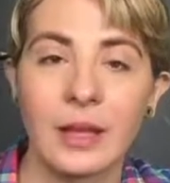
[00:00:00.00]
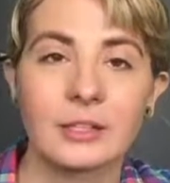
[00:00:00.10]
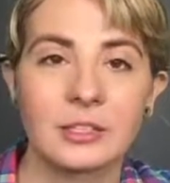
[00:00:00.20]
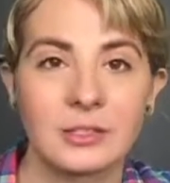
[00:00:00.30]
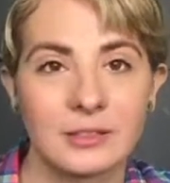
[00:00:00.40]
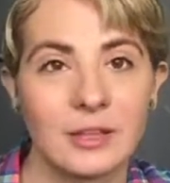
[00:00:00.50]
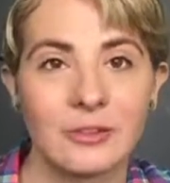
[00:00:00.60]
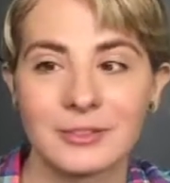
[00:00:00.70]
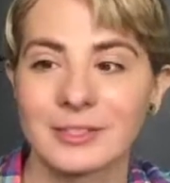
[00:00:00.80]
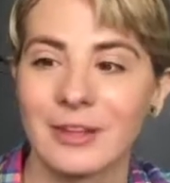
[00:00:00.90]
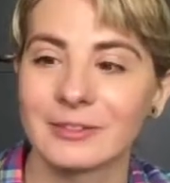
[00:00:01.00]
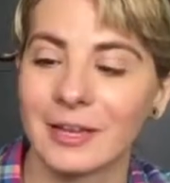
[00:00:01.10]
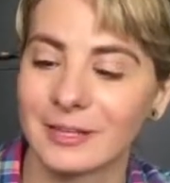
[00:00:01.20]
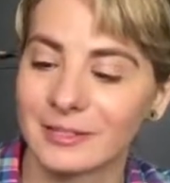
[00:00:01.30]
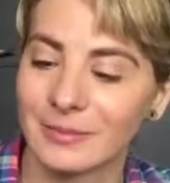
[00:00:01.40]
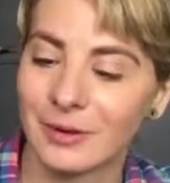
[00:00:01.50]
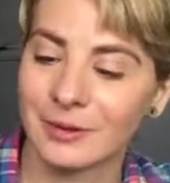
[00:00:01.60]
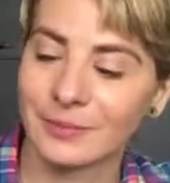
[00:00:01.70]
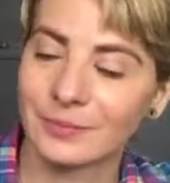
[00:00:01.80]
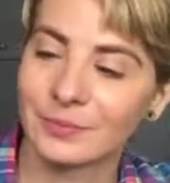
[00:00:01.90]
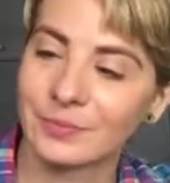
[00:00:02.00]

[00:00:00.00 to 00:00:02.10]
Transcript: Actually, Southern Sounds ASMR,